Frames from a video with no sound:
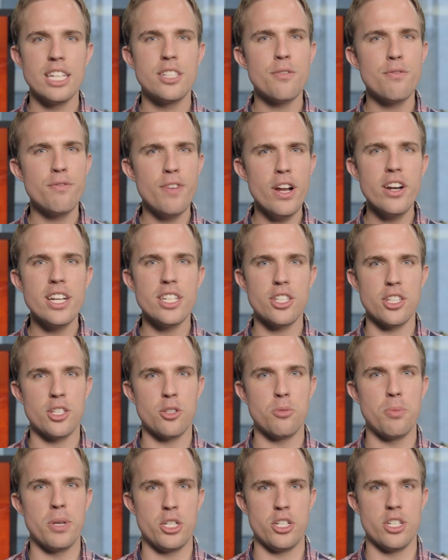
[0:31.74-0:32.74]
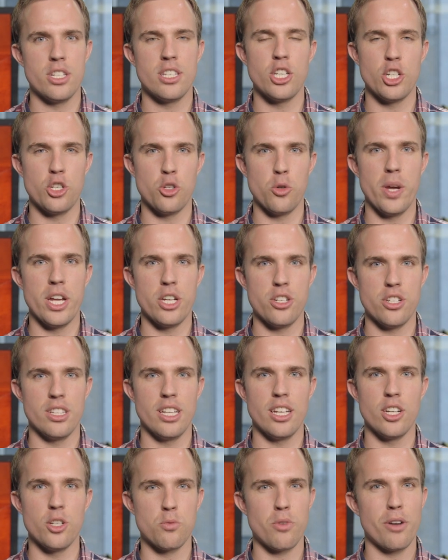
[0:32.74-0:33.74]
It's a very suspicious situation
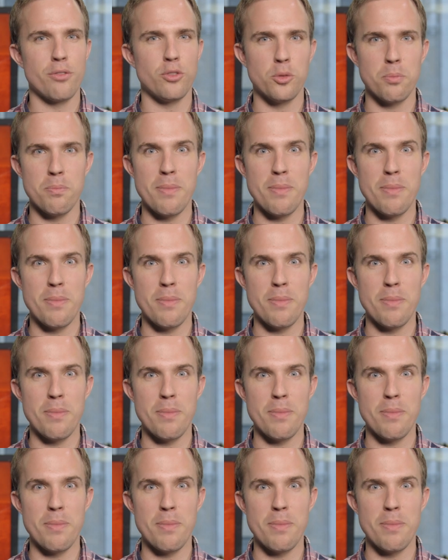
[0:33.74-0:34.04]
that has ruffled